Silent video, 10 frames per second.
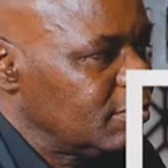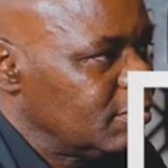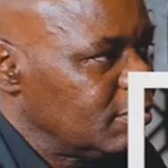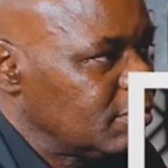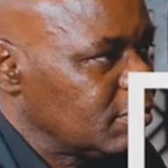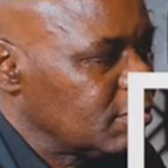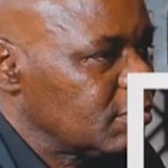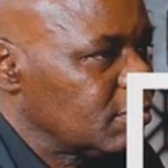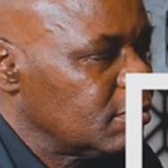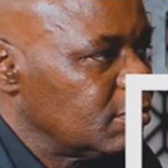
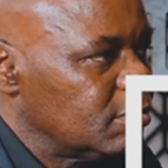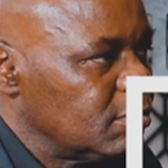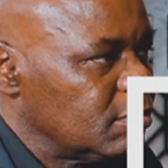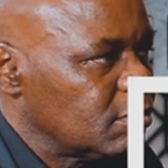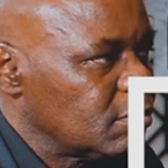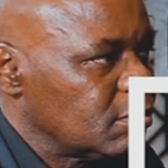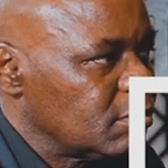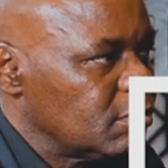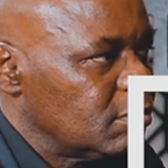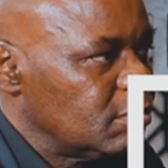
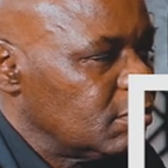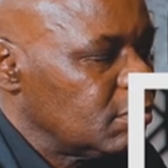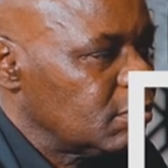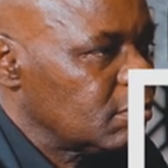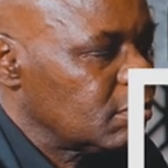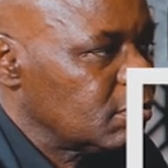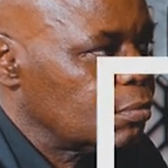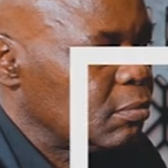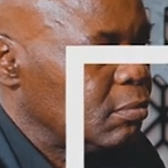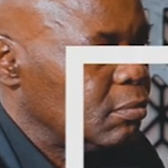
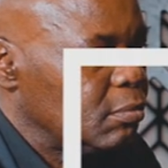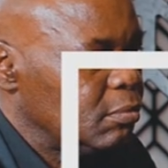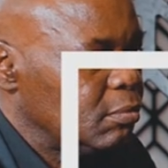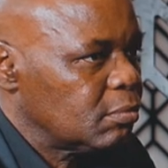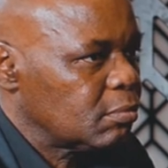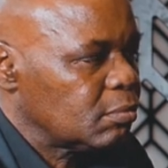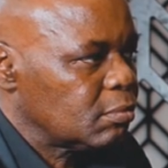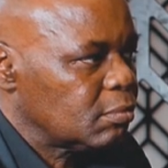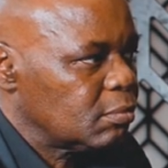(silent)